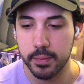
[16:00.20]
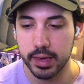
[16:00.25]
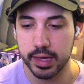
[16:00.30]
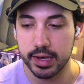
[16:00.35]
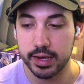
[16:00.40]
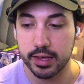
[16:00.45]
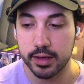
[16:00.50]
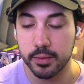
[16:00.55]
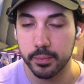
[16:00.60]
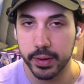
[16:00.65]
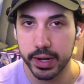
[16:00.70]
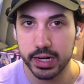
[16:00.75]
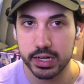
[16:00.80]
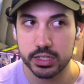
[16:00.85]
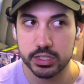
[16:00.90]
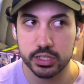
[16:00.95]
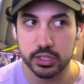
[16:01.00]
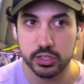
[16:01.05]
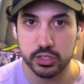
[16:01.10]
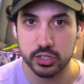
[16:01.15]
in
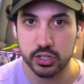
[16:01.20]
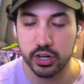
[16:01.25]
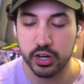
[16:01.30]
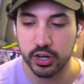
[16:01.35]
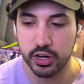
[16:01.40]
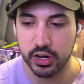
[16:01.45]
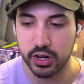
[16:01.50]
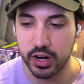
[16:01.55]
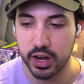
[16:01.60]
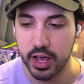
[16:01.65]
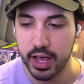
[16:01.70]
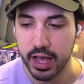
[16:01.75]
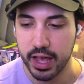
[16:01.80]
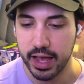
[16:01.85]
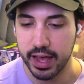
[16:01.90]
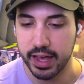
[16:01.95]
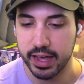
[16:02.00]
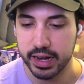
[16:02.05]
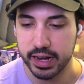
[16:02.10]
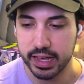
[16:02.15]
comparison to her.
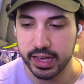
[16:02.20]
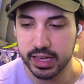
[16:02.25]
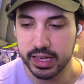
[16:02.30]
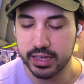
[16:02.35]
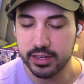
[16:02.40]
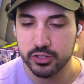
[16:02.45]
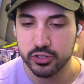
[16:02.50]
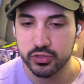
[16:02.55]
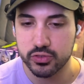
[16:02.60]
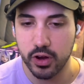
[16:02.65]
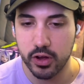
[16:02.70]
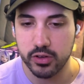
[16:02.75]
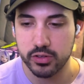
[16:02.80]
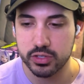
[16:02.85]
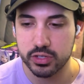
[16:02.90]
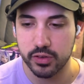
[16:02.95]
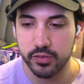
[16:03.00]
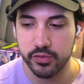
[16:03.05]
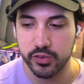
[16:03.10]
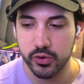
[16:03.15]
And he
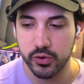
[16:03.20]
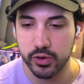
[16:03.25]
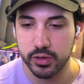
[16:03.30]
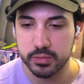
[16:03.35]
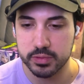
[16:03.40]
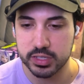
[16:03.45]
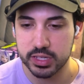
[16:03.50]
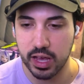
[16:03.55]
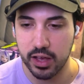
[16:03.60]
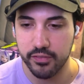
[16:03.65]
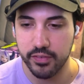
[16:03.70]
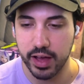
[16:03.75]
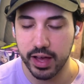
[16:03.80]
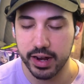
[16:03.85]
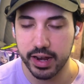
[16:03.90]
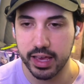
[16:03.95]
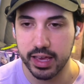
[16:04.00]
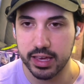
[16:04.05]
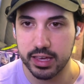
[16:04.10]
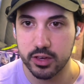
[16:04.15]
struggles to view himself
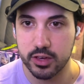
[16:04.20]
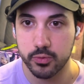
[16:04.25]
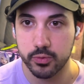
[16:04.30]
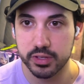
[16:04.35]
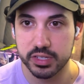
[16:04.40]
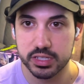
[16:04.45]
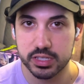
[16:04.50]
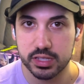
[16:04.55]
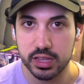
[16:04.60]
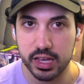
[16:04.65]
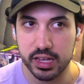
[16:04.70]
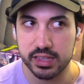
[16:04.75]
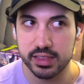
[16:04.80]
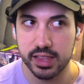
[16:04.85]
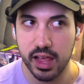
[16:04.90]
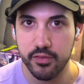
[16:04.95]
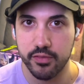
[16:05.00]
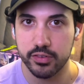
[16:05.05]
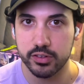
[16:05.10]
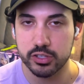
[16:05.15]
on an equal like
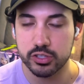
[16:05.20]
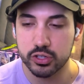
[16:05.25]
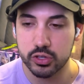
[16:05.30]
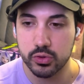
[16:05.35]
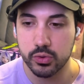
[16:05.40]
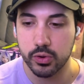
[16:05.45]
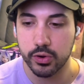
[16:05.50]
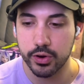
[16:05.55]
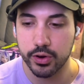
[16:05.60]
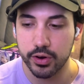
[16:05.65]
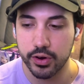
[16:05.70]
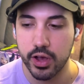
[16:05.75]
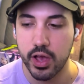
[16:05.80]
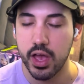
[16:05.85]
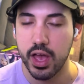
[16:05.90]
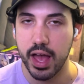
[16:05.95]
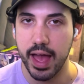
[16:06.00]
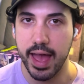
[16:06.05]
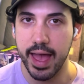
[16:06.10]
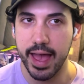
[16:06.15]
level to her
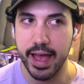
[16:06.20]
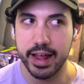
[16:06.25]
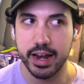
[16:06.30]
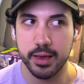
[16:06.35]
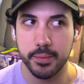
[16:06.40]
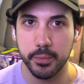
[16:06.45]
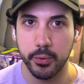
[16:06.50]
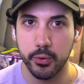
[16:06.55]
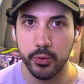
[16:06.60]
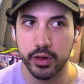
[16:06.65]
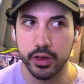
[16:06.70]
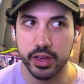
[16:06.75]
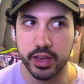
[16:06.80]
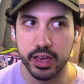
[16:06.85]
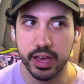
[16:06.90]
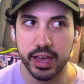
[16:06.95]
at any point,